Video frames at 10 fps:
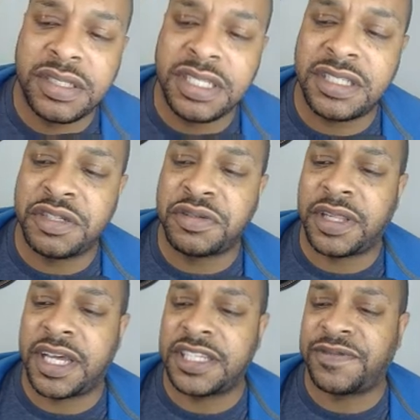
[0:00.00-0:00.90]

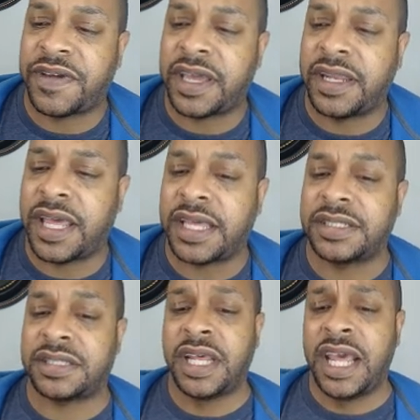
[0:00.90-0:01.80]
decentralized
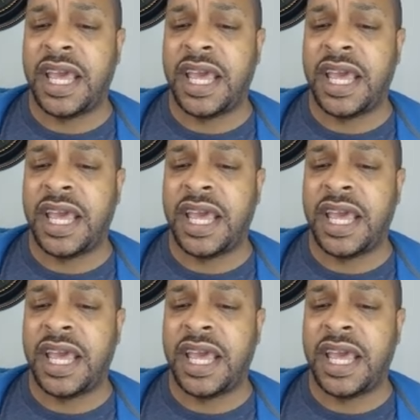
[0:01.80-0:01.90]
finance,